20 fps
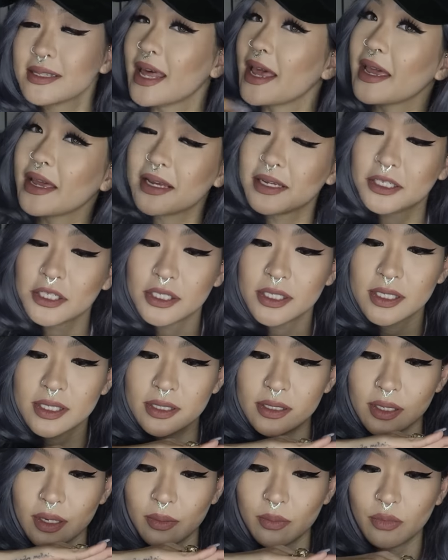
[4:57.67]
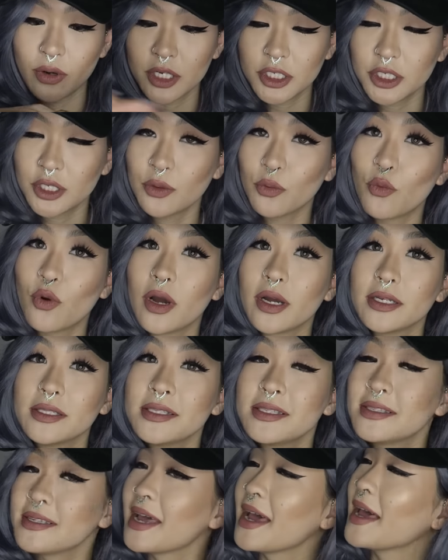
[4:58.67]
like just brush it
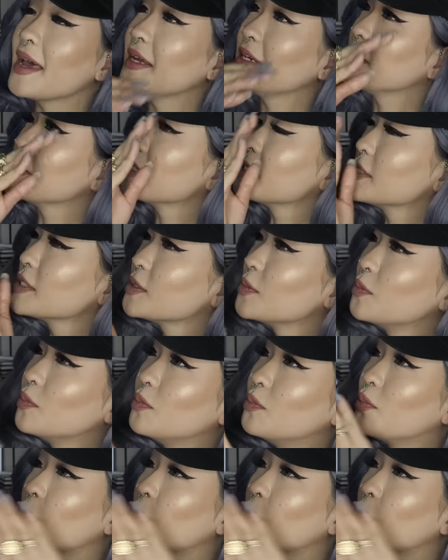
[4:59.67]
once and just